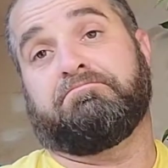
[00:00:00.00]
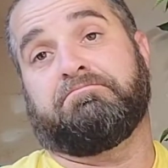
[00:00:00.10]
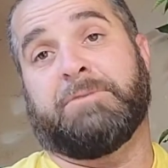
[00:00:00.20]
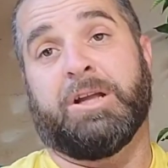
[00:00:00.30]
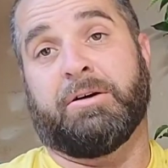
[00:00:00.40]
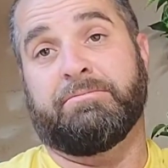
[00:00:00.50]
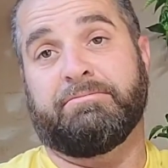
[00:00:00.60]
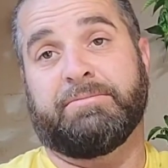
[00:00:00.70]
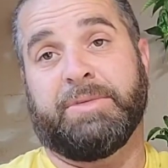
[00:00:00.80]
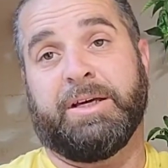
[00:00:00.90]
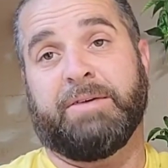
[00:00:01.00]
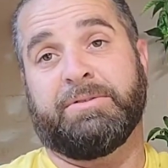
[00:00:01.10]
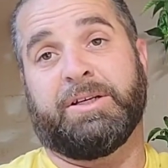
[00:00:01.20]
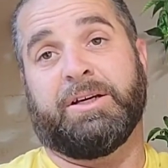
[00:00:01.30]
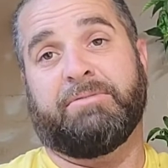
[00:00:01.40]
You know, it was
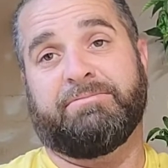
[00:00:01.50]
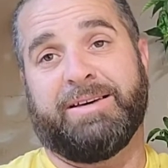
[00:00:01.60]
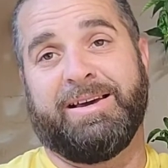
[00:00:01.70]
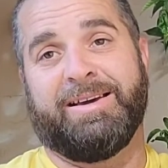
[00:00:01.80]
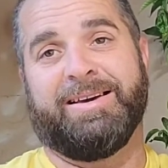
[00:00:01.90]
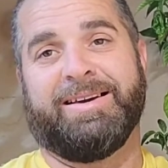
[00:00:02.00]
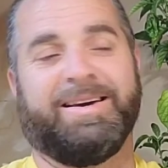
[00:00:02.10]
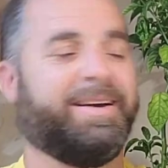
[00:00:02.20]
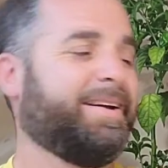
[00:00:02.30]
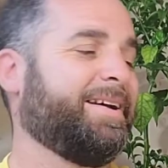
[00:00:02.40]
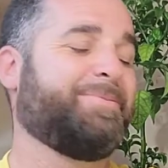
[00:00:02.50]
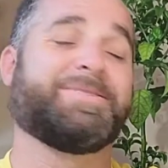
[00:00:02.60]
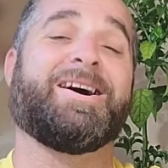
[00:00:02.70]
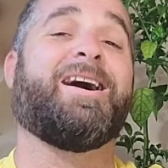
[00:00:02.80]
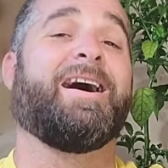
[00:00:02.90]
good. It
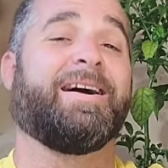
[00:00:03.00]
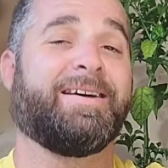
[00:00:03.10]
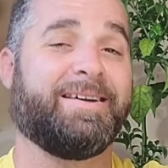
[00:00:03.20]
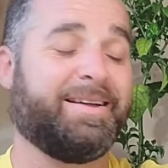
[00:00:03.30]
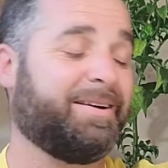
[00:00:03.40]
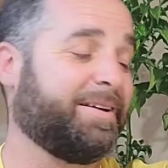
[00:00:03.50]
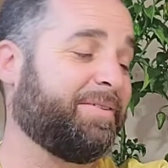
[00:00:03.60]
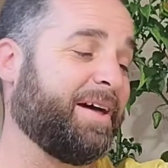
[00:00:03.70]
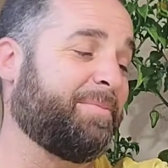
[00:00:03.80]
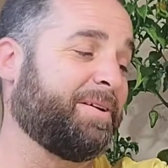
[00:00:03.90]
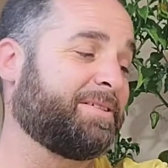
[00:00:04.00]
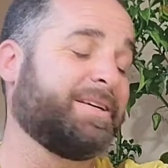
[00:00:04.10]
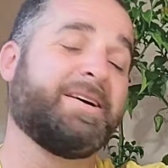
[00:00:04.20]
was hot, I'll give you that much.